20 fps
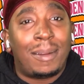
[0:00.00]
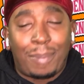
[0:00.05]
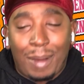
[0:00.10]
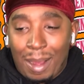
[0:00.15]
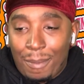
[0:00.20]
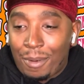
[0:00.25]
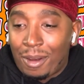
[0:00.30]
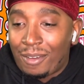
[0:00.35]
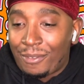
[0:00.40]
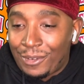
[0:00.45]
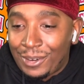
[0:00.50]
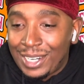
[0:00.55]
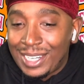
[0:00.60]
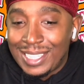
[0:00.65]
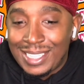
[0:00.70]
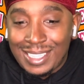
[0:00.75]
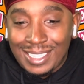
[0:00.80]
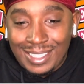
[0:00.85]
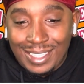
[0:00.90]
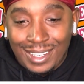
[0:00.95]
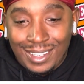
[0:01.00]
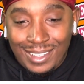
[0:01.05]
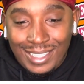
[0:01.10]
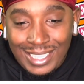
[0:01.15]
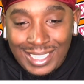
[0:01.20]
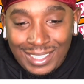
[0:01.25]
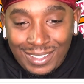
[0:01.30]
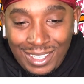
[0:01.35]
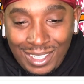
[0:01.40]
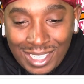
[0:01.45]
to pop off on this. Let's go.
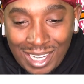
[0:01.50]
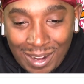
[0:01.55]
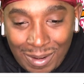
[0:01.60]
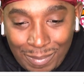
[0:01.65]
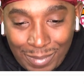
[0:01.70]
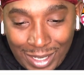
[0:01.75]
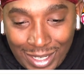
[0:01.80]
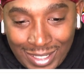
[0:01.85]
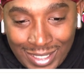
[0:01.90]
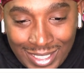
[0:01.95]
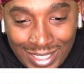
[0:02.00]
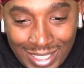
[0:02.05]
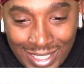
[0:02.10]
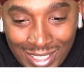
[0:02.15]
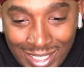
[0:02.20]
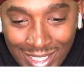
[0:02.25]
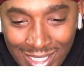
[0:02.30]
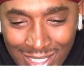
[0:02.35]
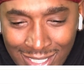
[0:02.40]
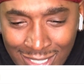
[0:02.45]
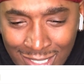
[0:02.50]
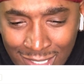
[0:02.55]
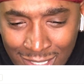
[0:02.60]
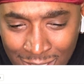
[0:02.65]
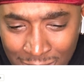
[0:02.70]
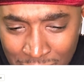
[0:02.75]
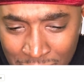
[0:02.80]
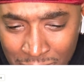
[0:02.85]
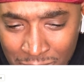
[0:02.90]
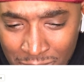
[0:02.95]
Let's see what he's talking
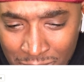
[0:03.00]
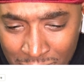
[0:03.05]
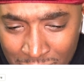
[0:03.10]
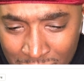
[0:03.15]
about.